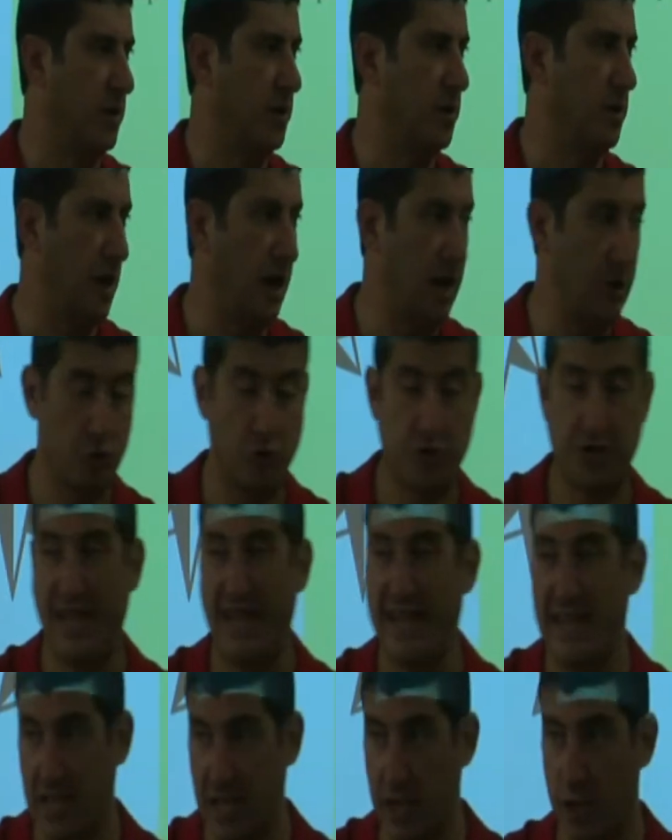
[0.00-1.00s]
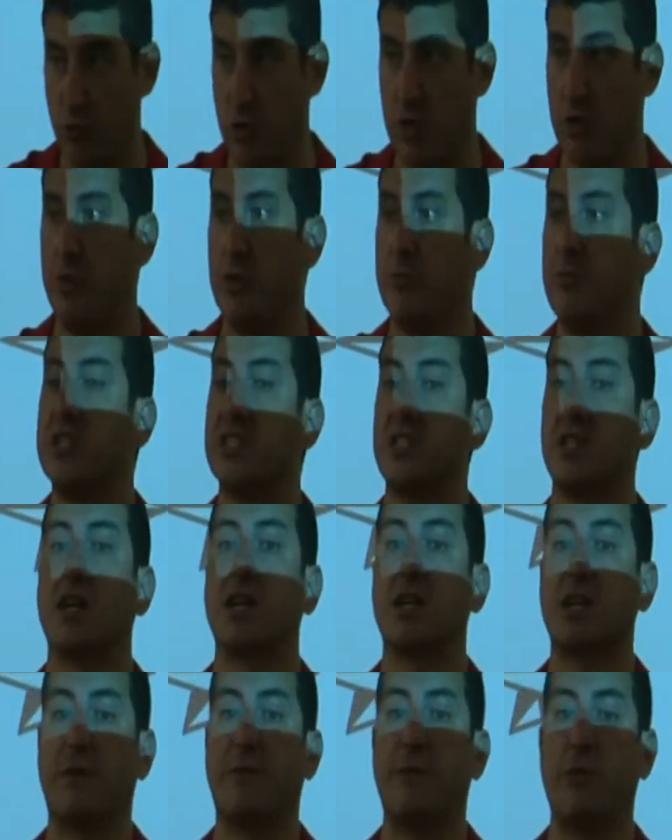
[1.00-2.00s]
hydrostatic equilibrium. It's not
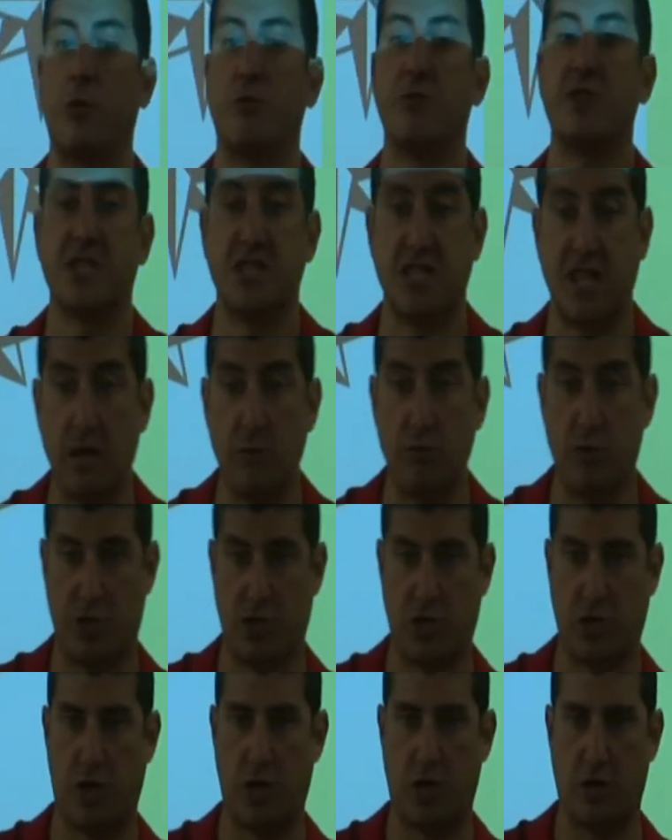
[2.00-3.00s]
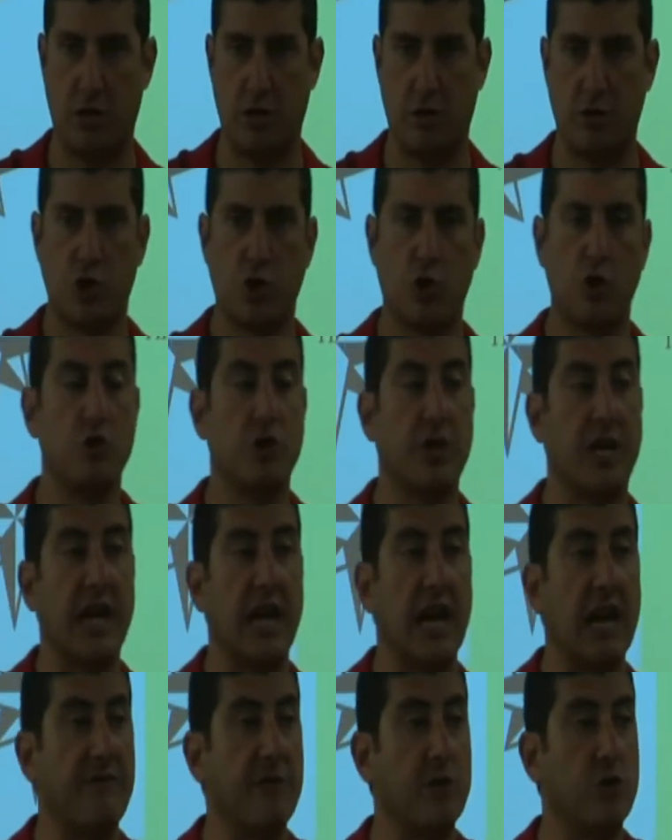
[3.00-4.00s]
going to form a stable star. So you can't
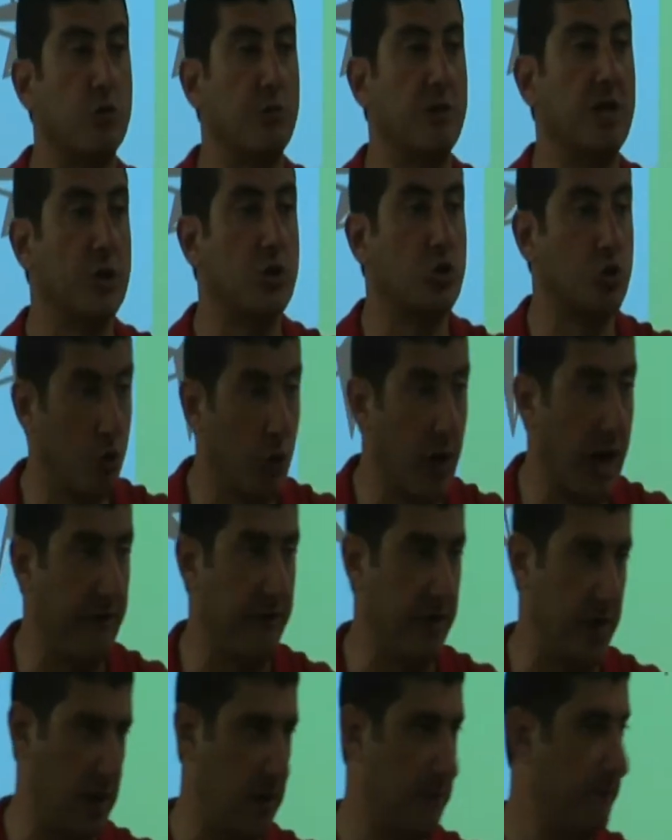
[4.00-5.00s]
have it being too heavy.